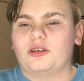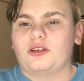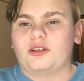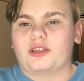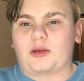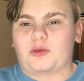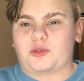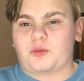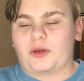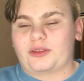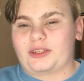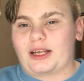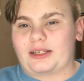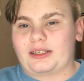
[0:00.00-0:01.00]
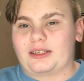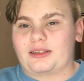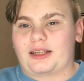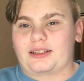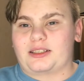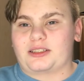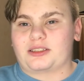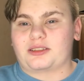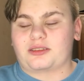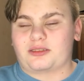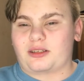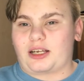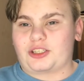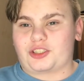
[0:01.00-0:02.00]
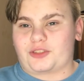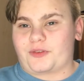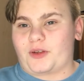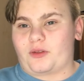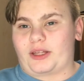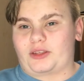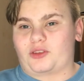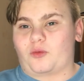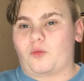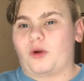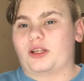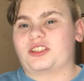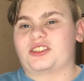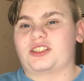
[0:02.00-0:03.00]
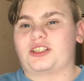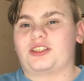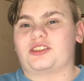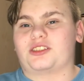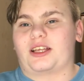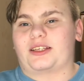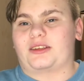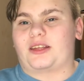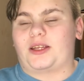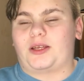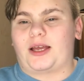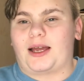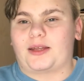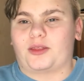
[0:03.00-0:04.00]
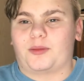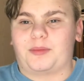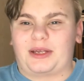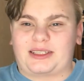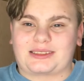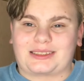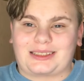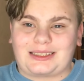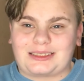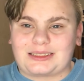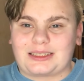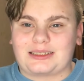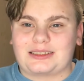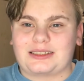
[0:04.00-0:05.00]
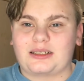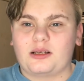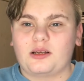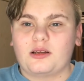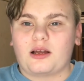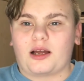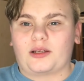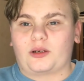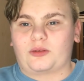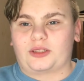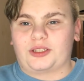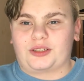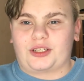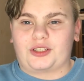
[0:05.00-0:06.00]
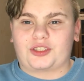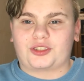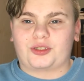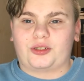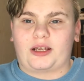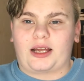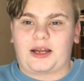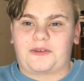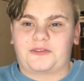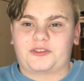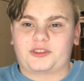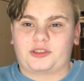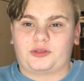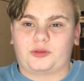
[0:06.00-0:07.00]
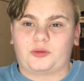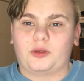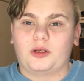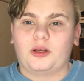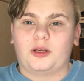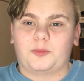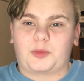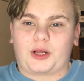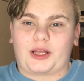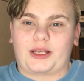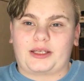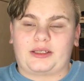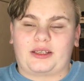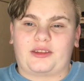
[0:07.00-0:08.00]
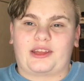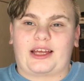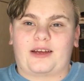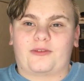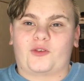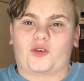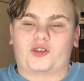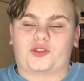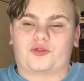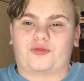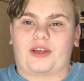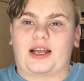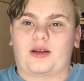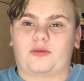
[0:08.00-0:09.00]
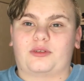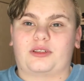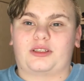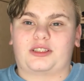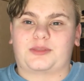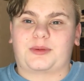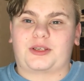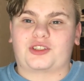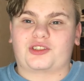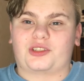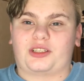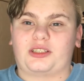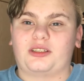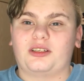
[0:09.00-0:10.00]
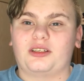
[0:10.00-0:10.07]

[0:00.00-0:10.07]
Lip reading: That was one thing I didn't like, is I just felt like the 1 seeds, they had the best seasons. I don't think they should have to play in that first round, especially.